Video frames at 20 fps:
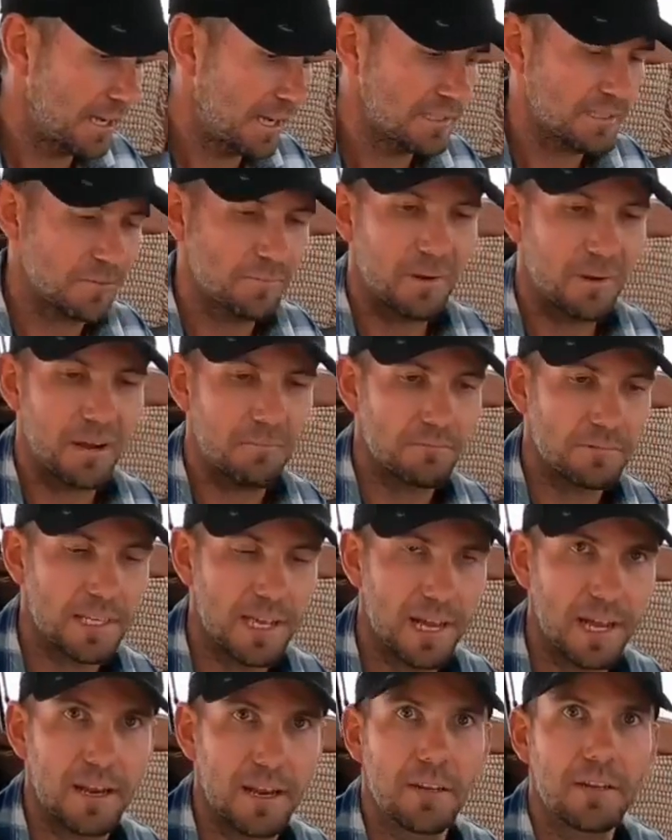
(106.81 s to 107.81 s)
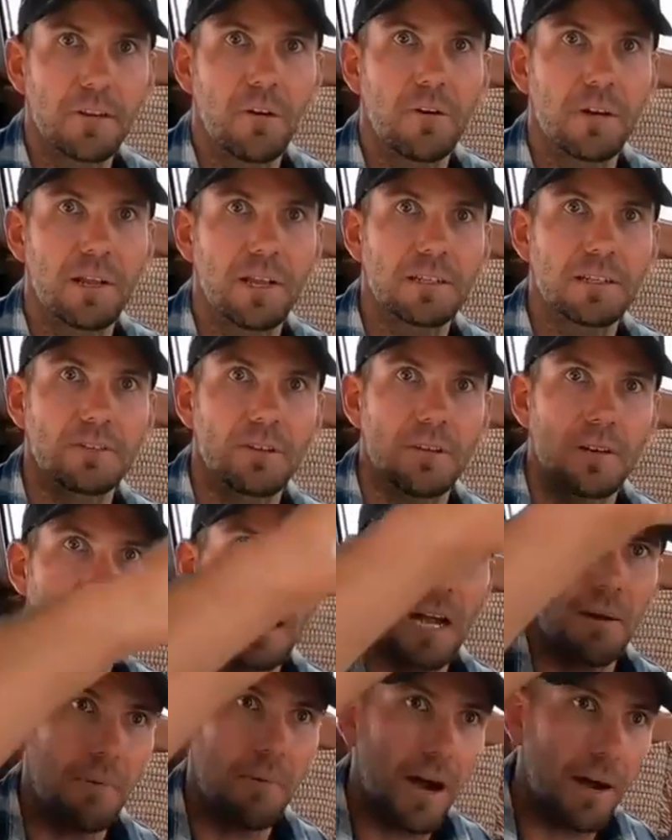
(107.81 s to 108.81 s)
as it pumps out, your hot air is going to
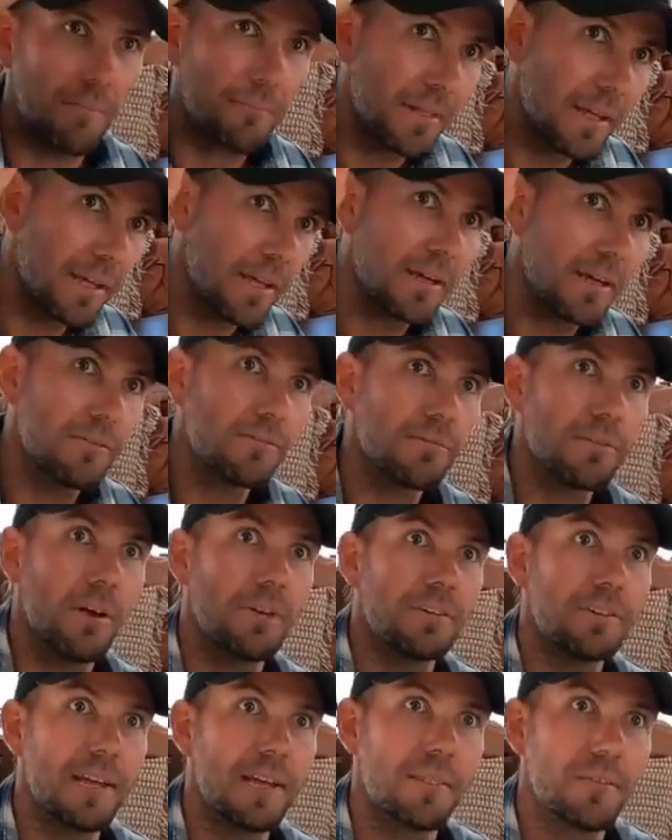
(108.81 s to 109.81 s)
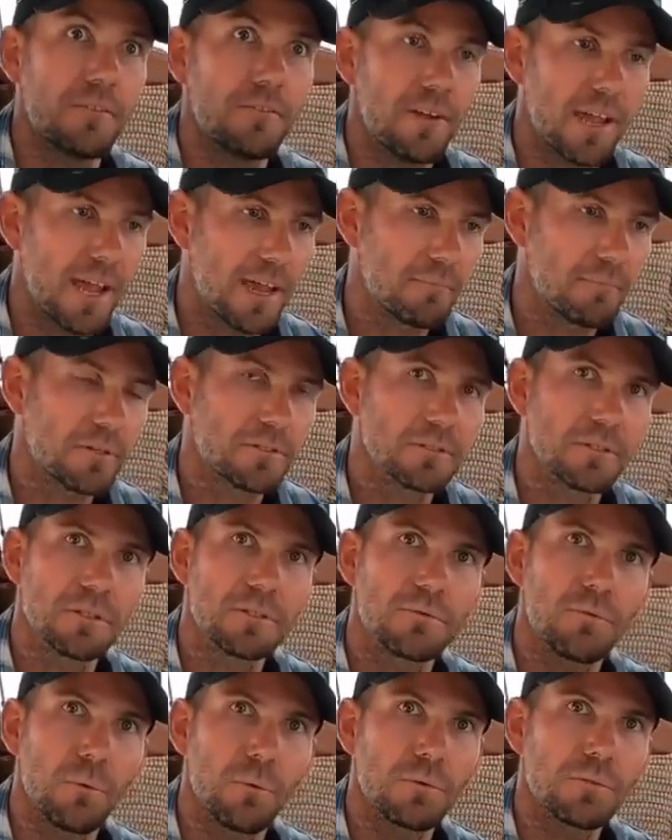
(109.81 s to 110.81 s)
come up, float down the van because
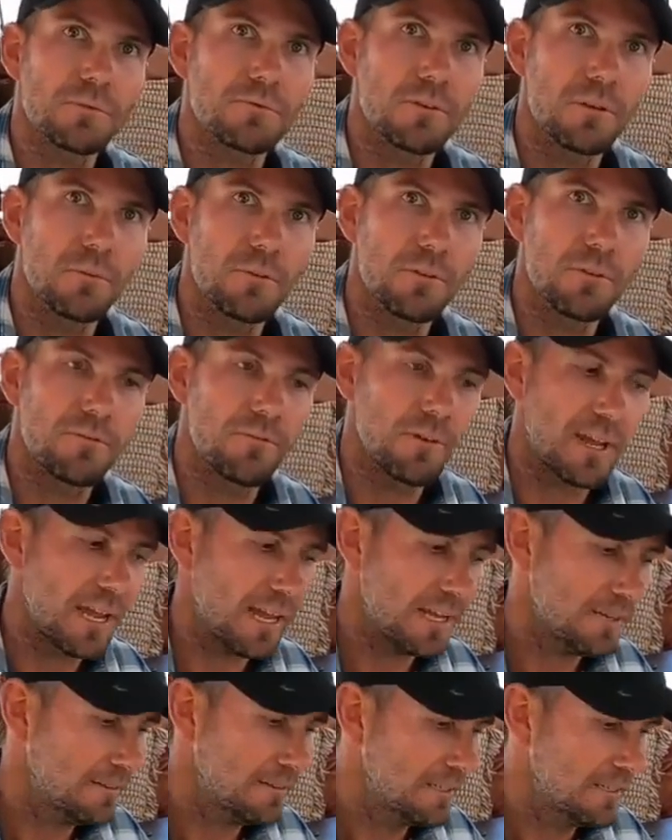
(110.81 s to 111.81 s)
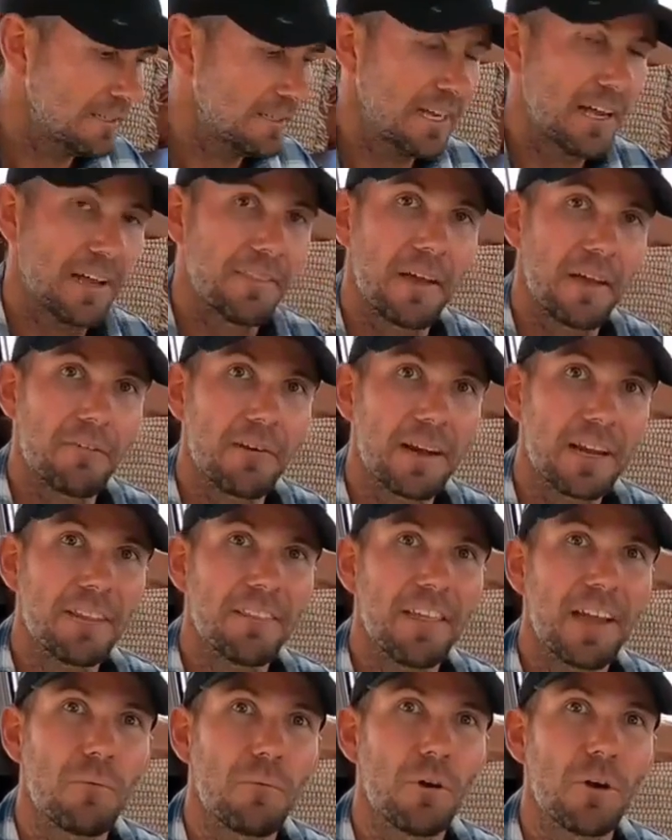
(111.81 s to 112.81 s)
it's forced through with a fan, and they
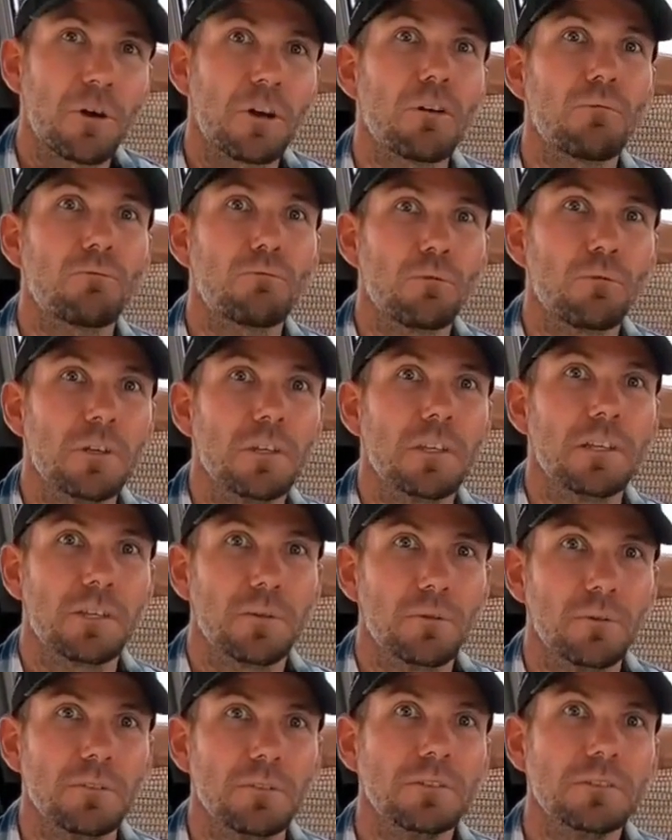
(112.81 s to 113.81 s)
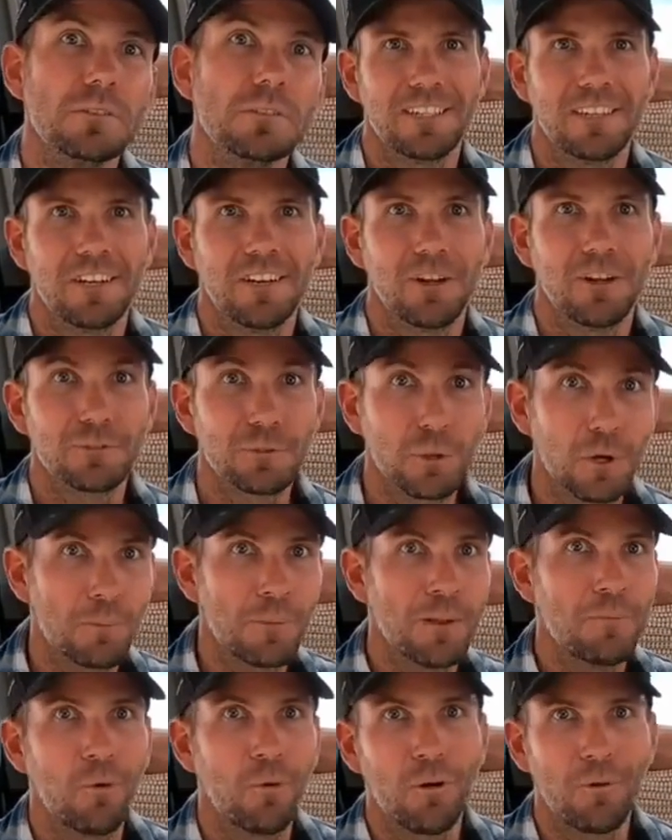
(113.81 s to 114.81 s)
reckon they work really good. I'll talk a
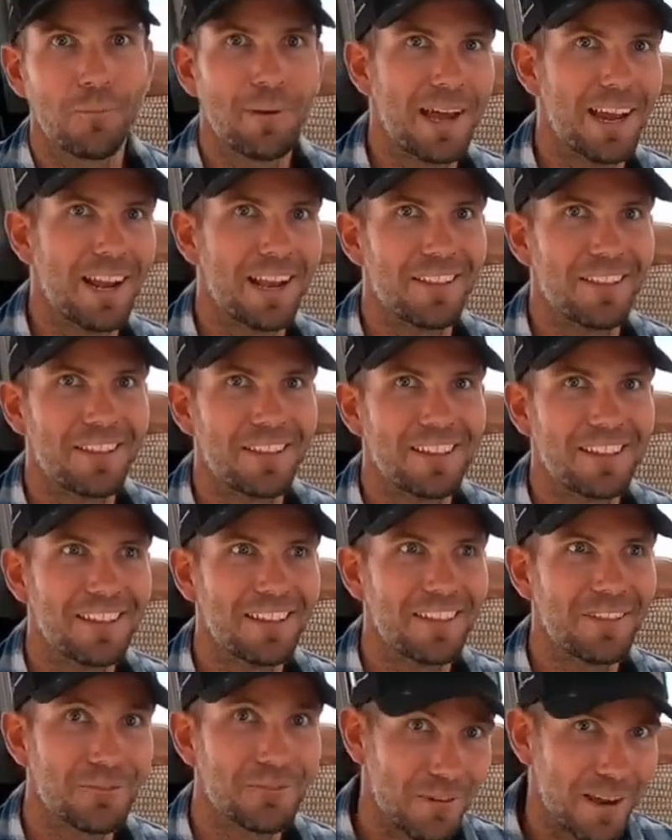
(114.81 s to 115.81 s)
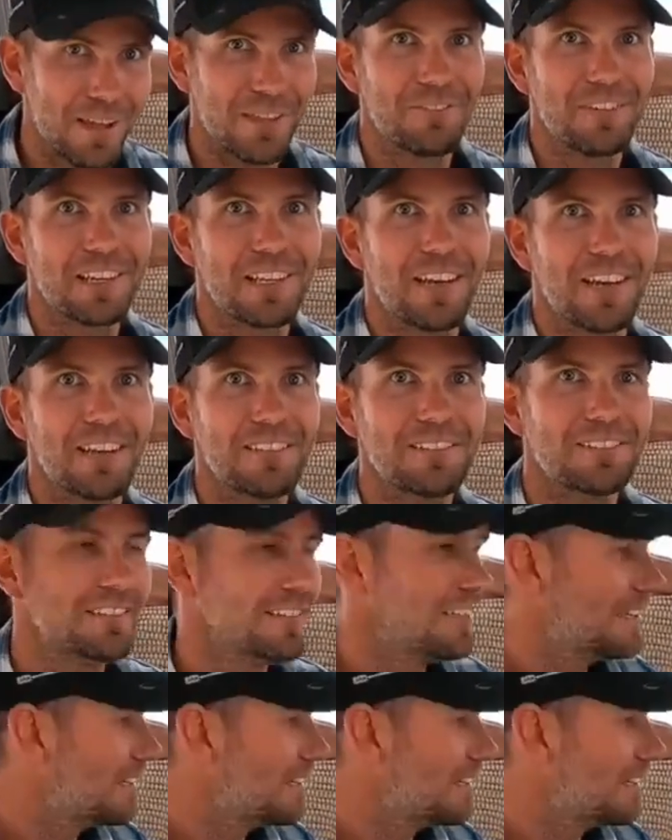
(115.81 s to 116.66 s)
bit more about it throughout the video,